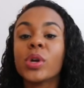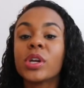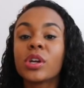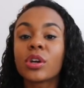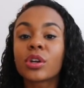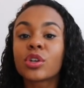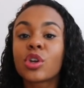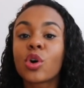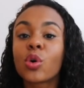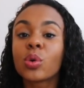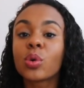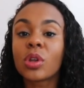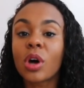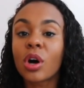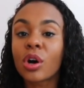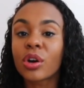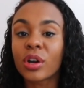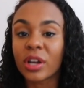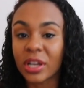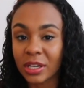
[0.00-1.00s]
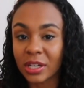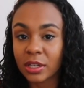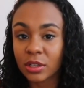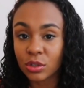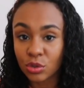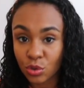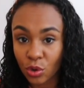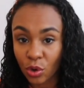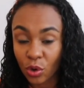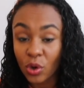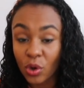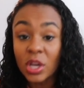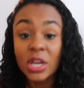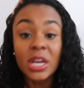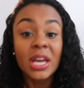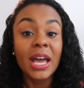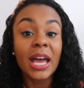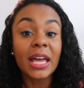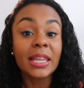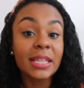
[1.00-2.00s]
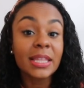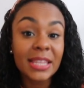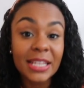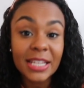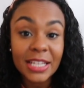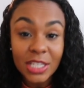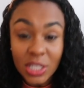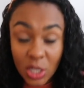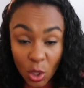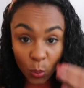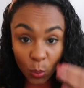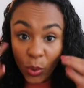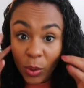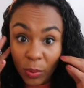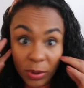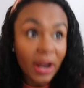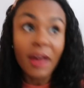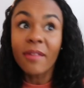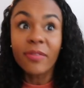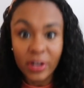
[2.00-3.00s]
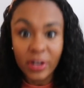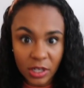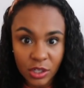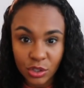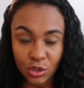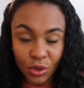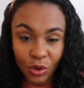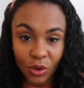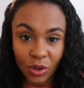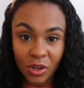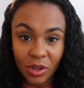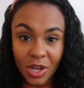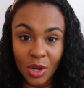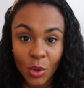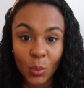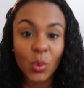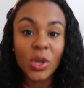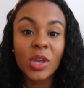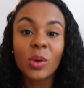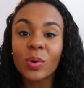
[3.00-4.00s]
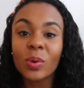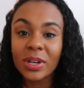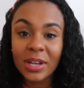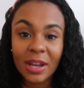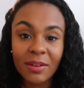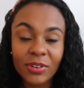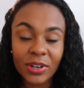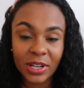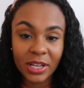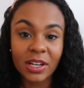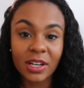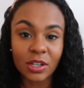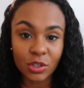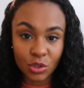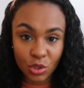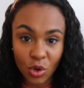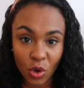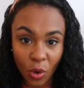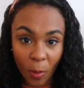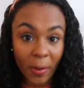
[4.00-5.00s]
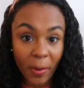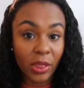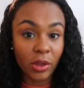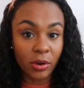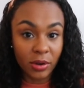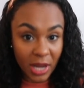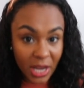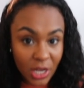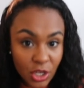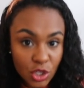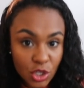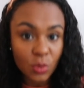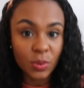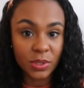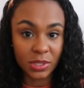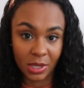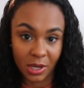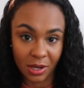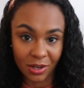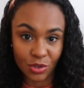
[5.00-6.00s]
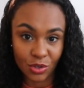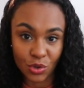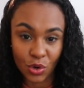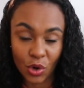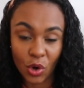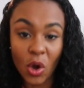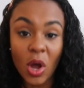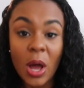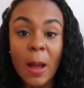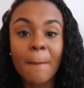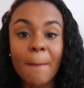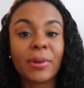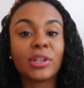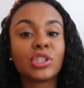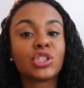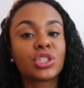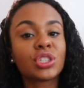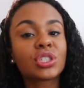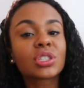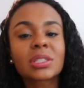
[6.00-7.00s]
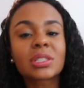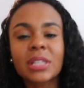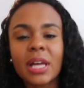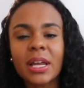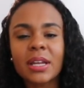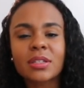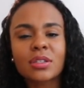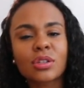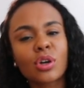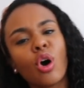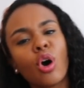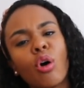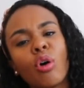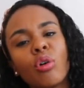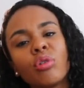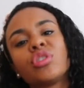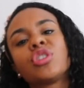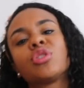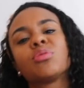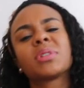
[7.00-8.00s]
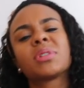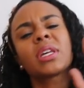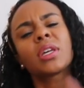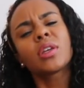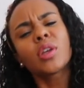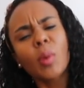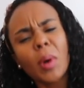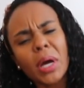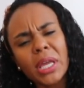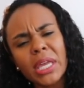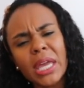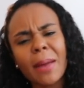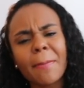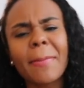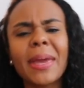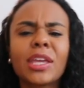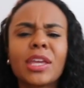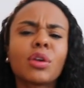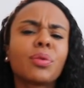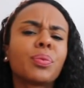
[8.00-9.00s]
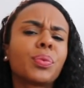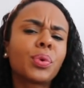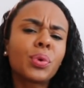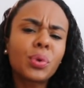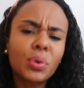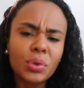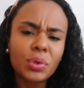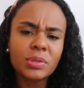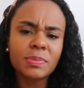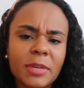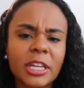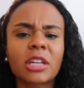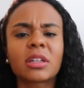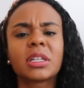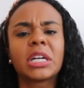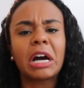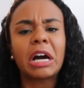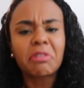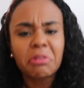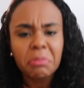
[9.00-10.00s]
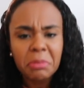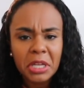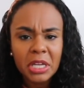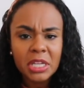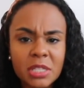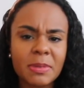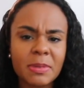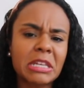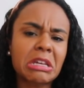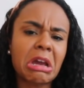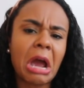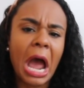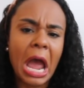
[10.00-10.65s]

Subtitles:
We are no longer in control. And the thing is, we were never in control. We were never in control. Mother Nature was in control, but she just let us coast. She was like, you know what, yeah, make your rules, make your governments, make your